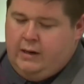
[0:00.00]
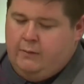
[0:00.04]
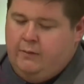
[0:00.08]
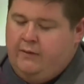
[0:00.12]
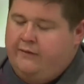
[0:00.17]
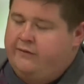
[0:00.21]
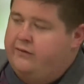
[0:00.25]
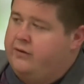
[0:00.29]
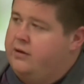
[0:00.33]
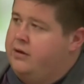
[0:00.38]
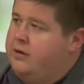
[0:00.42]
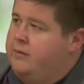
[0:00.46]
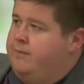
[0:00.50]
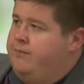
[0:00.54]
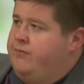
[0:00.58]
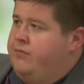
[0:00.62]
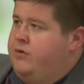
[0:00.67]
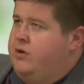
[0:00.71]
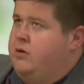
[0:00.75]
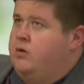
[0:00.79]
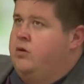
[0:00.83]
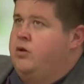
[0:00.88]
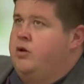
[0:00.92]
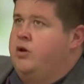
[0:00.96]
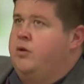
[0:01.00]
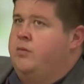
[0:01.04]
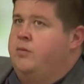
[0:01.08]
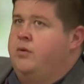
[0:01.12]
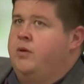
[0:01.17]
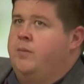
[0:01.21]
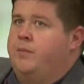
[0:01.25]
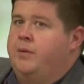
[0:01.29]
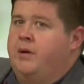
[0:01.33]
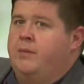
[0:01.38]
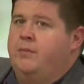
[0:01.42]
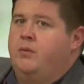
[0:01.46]
However, the, the,
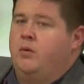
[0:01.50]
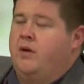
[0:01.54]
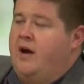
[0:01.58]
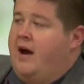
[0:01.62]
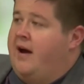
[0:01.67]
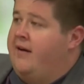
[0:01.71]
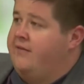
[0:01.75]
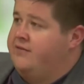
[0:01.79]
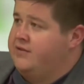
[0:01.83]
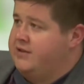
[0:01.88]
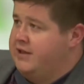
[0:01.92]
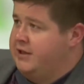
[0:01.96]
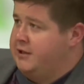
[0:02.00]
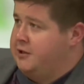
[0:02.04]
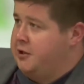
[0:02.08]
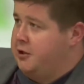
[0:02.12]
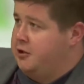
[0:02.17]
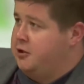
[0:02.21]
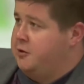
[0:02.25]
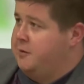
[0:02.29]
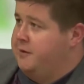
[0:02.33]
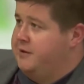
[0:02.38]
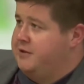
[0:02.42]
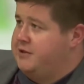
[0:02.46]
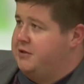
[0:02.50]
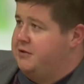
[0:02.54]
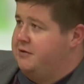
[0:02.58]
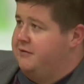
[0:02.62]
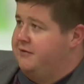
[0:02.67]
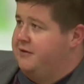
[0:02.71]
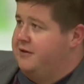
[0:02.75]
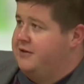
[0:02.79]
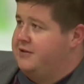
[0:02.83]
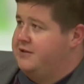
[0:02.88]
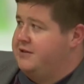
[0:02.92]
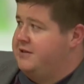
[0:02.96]
the people we have seen not coming to
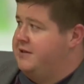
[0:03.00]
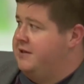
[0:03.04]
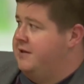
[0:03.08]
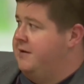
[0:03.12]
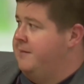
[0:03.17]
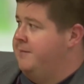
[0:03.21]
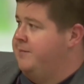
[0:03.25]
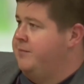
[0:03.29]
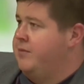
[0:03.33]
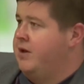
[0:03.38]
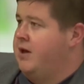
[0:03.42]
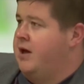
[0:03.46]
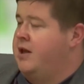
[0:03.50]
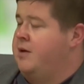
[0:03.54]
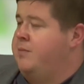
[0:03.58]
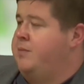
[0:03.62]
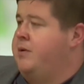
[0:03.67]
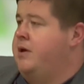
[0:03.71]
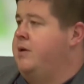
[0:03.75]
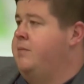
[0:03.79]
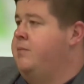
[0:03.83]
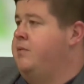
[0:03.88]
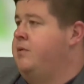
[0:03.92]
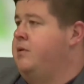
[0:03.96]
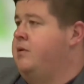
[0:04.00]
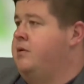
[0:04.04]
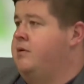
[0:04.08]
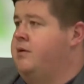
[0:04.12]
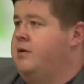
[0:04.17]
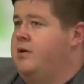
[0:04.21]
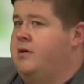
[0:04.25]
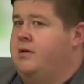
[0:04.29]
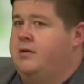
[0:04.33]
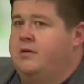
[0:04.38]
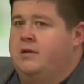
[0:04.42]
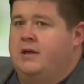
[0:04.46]
university are the people,
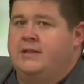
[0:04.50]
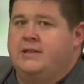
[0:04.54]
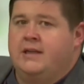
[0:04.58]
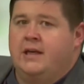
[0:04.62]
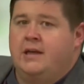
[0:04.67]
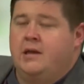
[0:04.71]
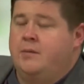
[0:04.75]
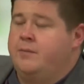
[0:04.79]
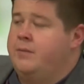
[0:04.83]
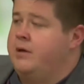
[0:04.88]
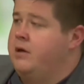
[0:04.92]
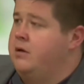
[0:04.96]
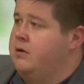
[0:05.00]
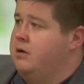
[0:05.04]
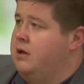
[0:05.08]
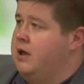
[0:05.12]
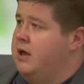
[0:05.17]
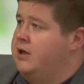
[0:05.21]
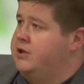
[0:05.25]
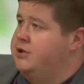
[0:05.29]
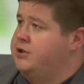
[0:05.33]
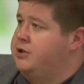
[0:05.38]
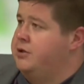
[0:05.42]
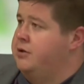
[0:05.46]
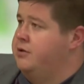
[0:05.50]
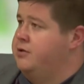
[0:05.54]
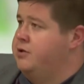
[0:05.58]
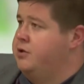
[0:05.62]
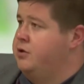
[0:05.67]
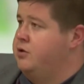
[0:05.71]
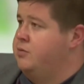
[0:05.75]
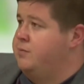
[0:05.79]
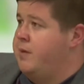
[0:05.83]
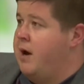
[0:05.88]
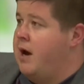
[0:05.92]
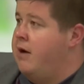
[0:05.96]
the I say the middle class students
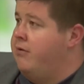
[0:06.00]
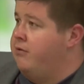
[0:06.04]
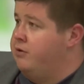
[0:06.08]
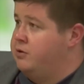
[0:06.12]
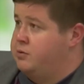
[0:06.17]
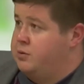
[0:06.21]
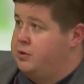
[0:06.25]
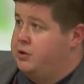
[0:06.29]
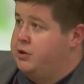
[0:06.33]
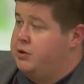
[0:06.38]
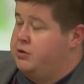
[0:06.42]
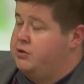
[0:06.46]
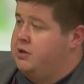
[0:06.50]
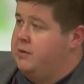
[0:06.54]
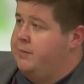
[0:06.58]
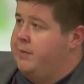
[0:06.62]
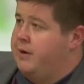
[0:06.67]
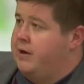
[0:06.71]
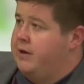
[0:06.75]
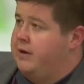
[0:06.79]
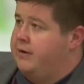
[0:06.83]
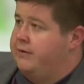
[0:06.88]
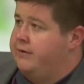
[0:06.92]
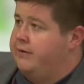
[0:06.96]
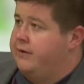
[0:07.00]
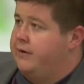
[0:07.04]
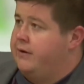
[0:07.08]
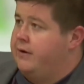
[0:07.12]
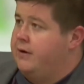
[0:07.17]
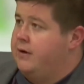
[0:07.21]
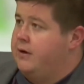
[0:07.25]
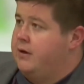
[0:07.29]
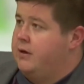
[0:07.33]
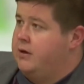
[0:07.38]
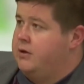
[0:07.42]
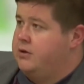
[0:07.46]
whose parents would have usually paid.
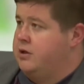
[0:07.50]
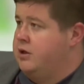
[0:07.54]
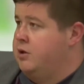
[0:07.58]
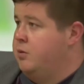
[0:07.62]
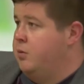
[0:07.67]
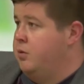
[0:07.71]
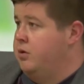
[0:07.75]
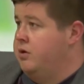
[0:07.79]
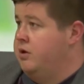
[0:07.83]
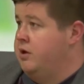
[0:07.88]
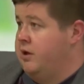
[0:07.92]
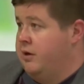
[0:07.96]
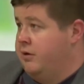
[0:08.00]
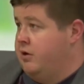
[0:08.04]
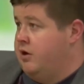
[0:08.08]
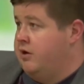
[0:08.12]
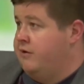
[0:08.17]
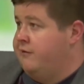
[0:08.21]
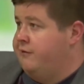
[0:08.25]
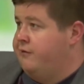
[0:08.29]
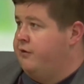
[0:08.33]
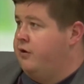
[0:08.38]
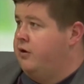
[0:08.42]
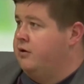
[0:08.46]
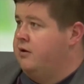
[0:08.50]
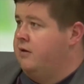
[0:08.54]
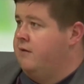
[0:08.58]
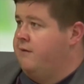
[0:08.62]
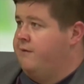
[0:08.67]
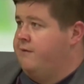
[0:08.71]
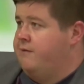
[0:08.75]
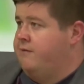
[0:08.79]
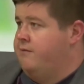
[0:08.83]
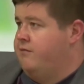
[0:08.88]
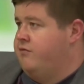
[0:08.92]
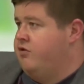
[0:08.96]
Mm. So you they could afford the
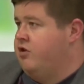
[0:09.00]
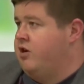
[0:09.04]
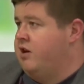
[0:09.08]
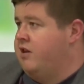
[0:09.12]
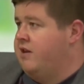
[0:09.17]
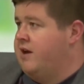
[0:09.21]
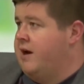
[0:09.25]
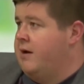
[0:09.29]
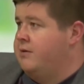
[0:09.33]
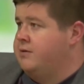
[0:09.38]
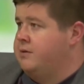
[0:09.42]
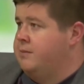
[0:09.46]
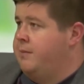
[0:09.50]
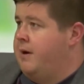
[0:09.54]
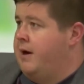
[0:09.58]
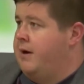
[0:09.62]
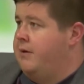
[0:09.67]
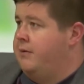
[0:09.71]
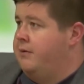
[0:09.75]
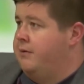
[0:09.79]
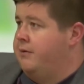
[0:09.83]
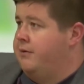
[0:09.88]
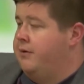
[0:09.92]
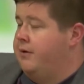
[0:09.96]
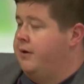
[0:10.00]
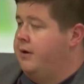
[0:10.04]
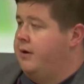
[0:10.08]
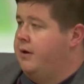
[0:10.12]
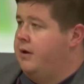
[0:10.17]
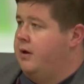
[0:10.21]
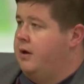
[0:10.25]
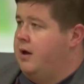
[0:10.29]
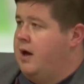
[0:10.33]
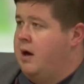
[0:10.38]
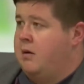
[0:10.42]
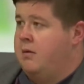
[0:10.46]
three thousand pound.
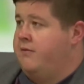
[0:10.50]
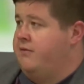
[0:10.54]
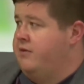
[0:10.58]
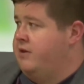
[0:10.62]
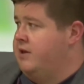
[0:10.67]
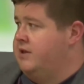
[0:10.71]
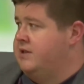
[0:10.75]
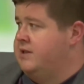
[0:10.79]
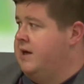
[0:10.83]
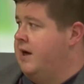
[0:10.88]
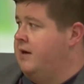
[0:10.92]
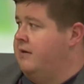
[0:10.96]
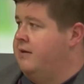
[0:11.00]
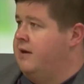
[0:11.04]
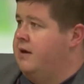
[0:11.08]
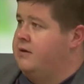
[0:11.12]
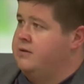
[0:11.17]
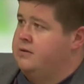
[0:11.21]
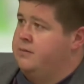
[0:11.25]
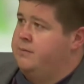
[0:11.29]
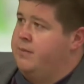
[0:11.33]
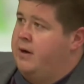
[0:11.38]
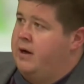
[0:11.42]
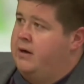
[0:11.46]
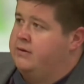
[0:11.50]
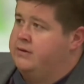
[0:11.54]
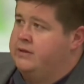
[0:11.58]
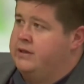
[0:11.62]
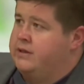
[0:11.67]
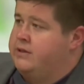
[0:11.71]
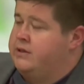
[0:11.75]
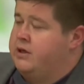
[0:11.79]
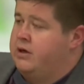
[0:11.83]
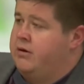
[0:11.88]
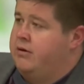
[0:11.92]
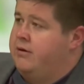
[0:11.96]
However, this nine thousand pounds
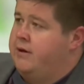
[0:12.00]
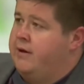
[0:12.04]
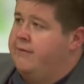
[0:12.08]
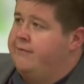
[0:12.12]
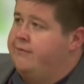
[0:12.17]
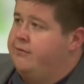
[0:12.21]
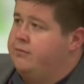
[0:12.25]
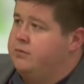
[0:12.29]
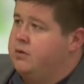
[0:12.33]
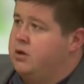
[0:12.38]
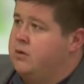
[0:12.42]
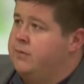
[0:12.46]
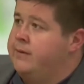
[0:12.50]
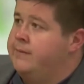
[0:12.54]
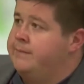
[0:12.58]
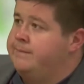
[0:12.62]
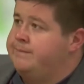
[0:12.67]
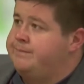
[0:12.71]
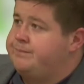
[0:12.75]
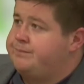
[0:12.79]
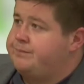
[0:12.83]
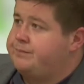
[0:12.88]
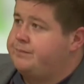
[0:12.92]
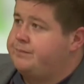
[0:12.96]
deterring them from coming.